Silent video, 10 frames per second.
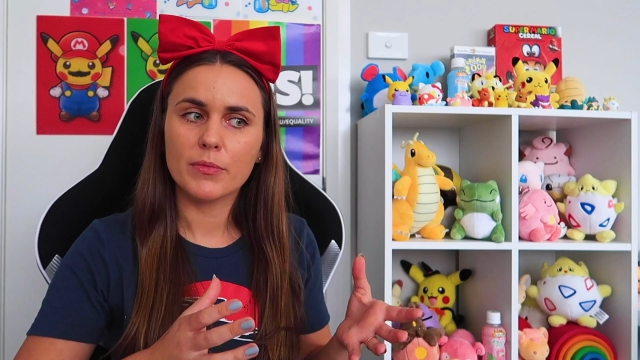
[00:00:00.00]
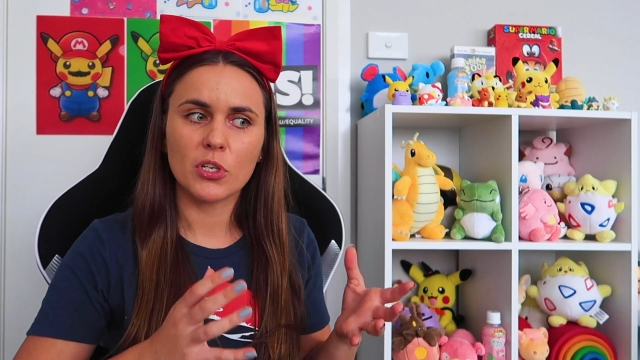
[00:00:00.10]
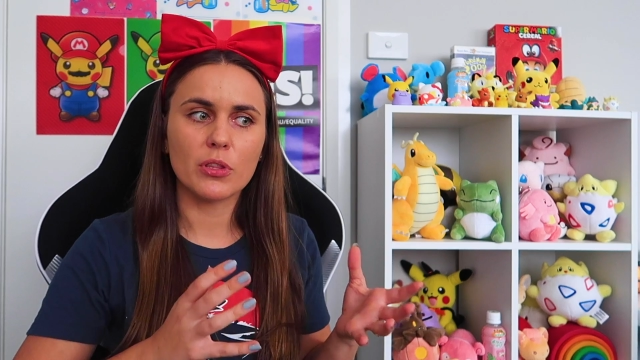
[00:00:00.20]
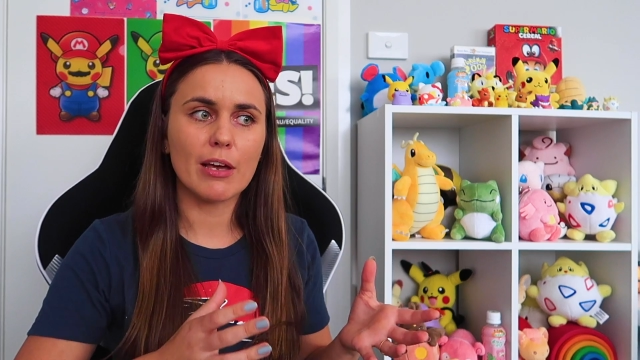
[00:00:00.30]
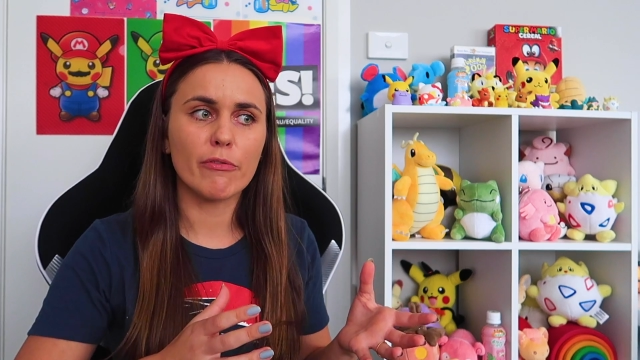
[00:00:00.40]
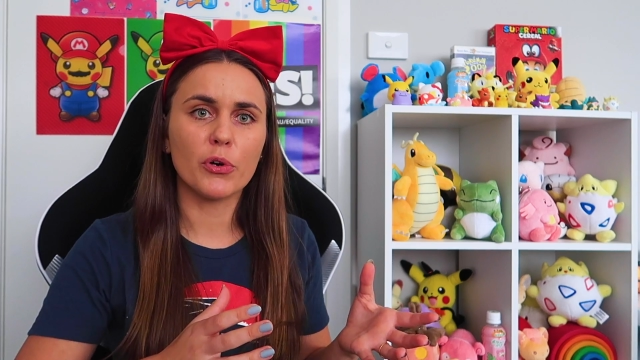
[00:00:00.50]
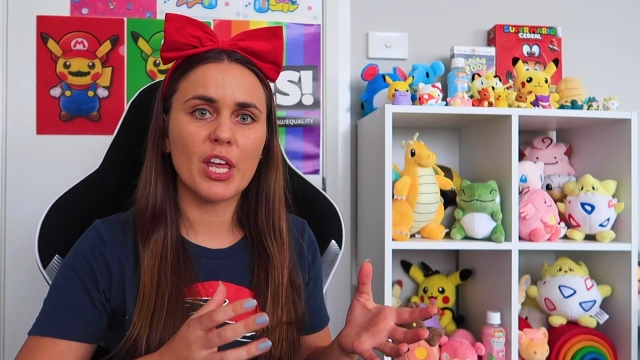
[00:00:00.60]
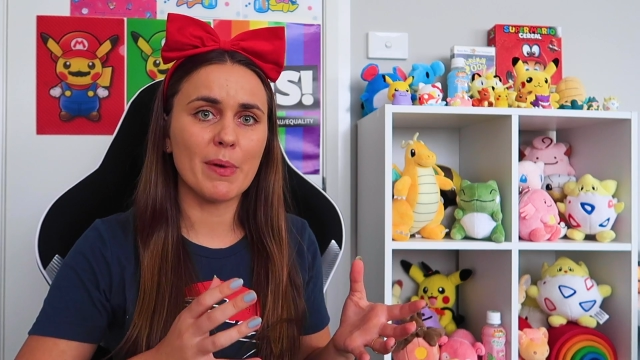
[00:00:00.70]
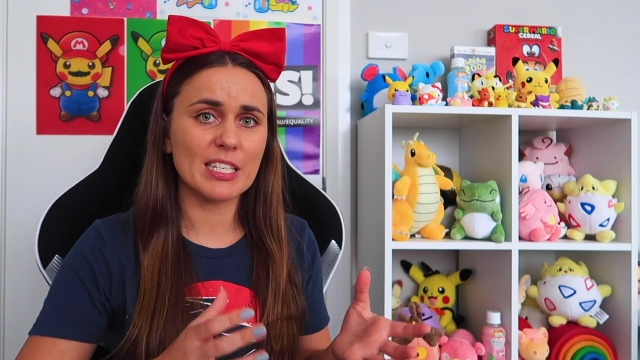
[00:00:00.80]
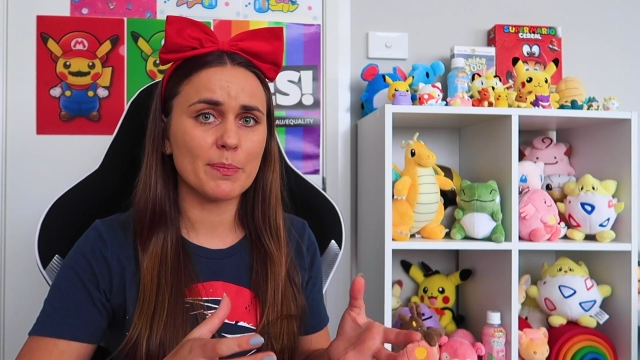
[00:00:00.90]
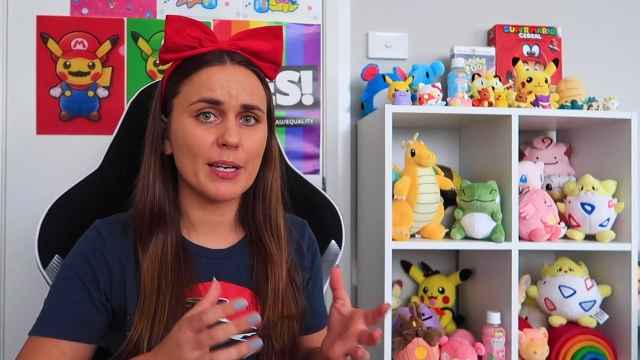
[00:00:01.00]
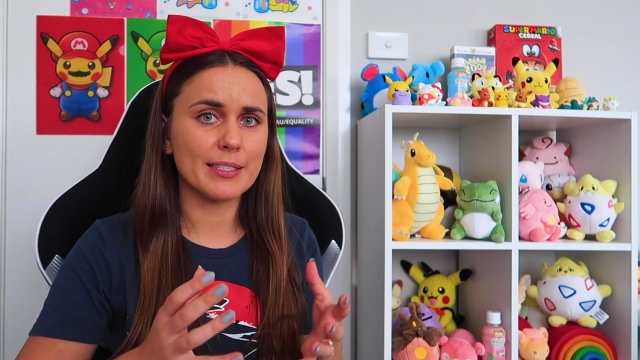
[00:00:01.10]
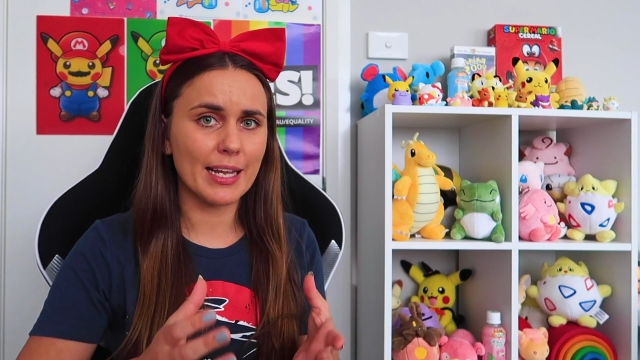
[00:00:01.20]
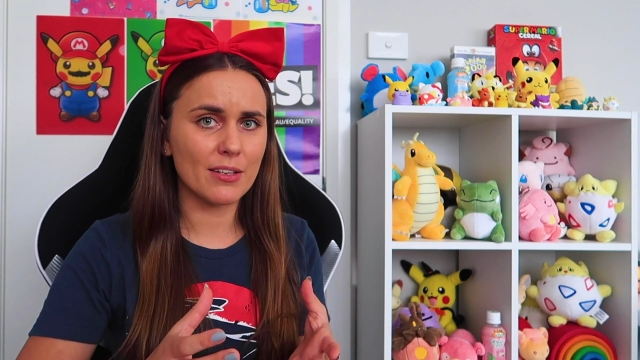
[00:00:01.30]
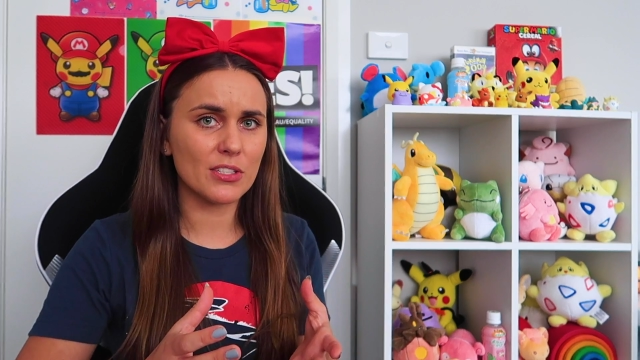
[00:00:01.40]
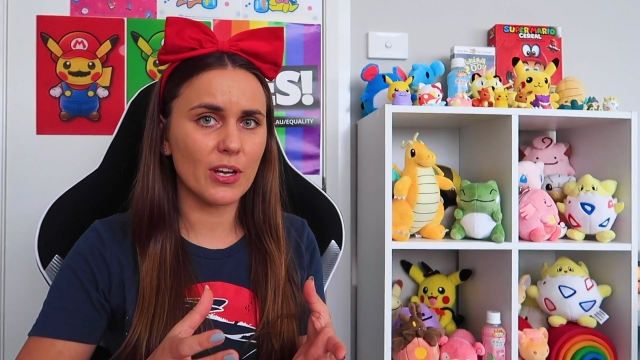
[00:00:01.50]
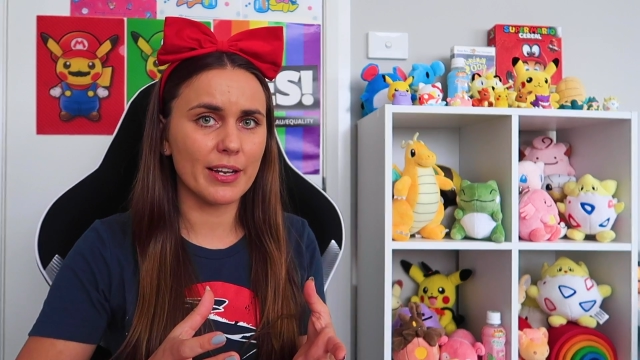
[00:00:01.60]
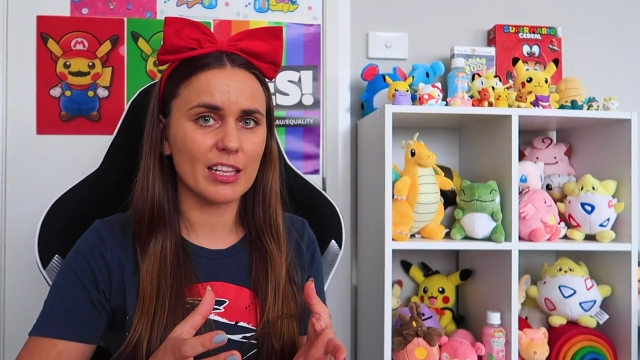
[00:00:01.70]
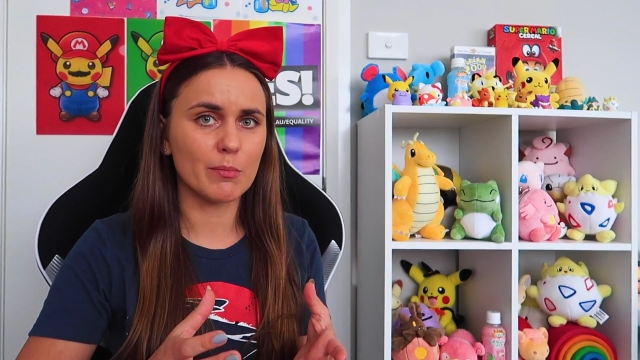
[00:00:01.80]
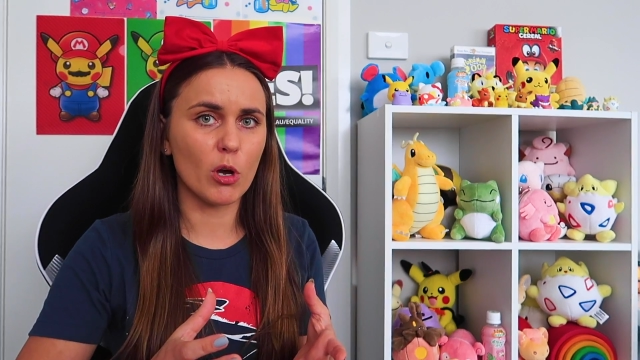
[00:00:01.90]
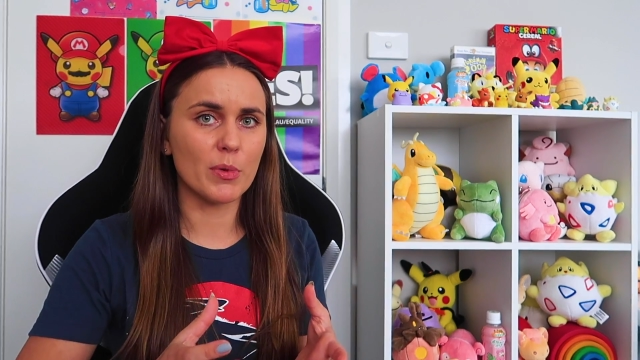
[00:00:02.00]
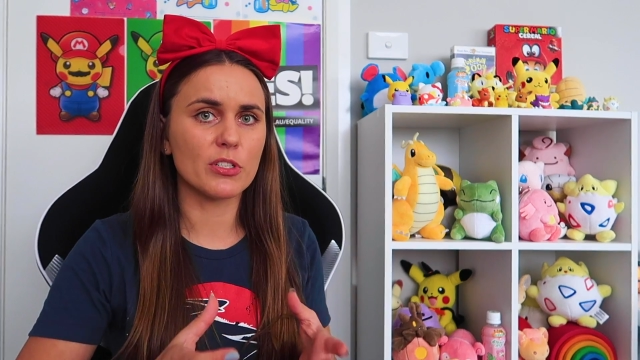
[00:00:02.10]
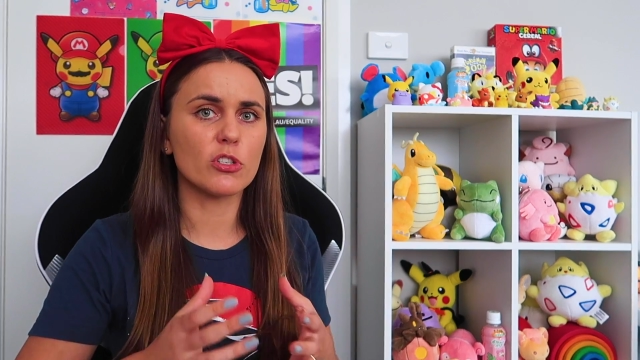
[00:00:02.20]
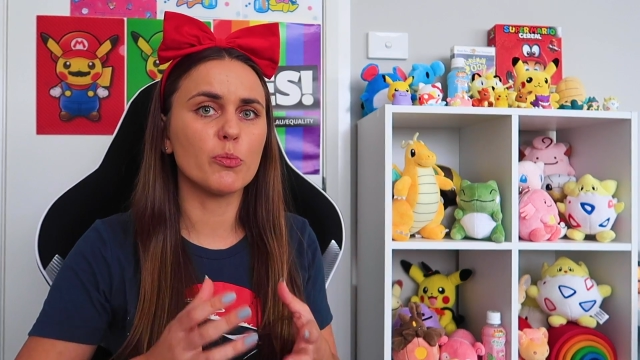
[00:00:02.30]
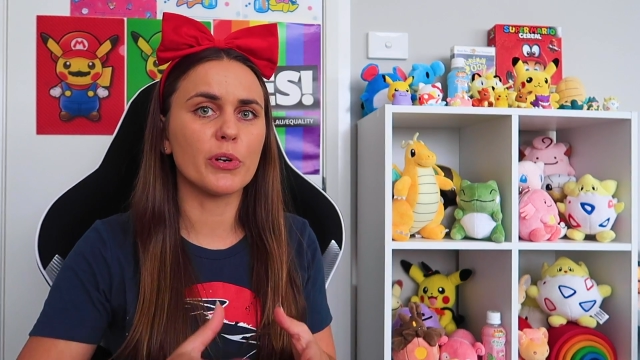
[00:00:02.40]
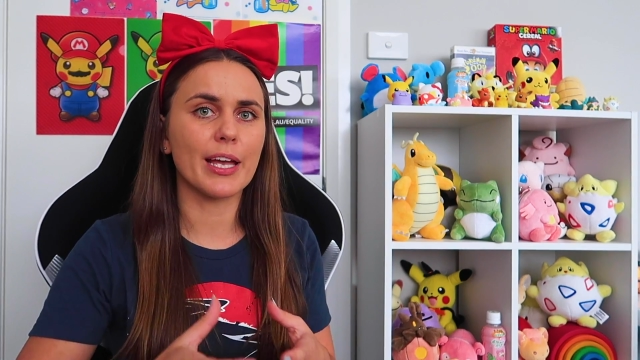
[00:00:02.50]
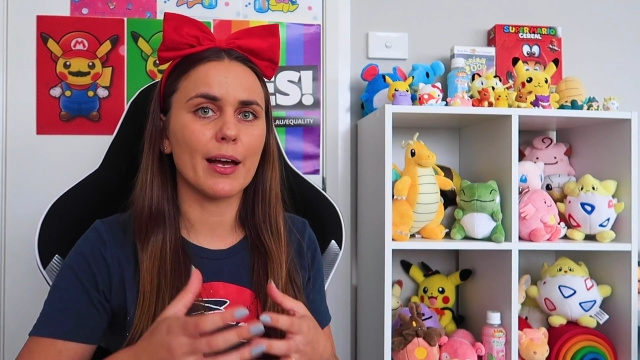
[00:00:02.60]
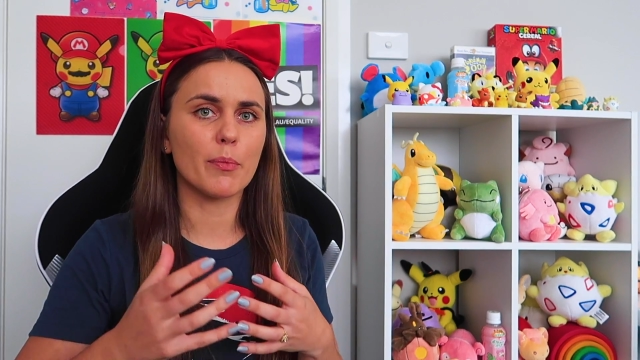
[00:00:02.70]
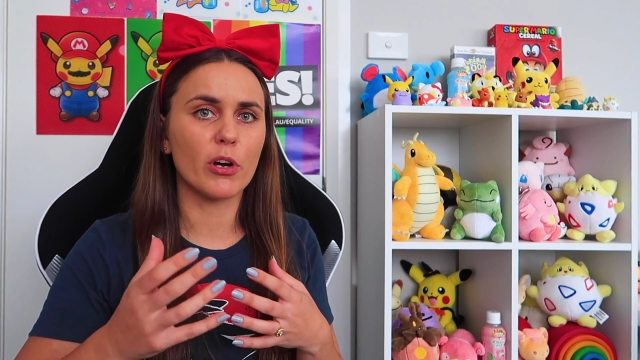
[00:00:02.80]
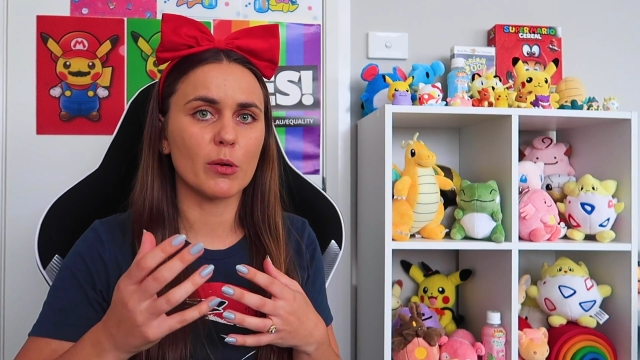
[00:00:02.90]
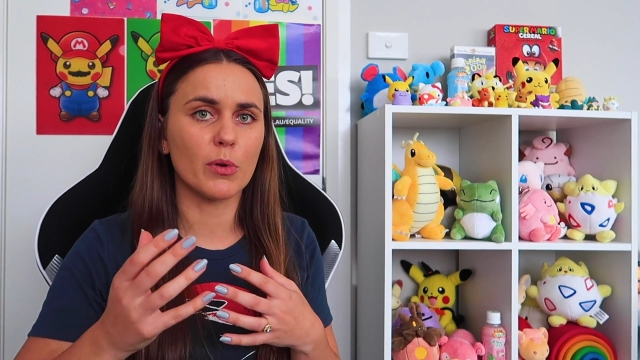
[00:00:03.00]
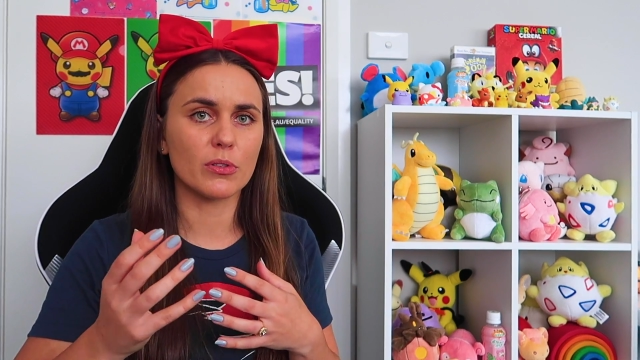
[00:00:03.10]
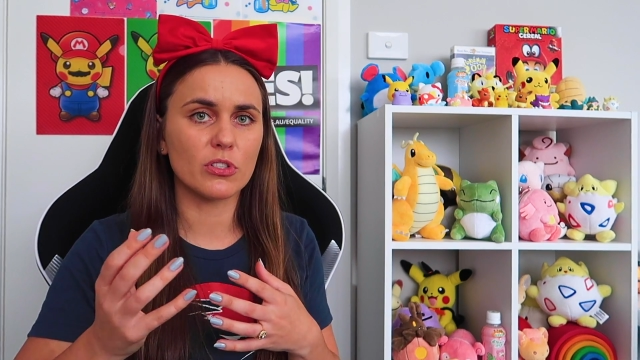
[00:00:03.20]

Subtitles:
So therefore there must be a downside at the moment to bring out Pokemon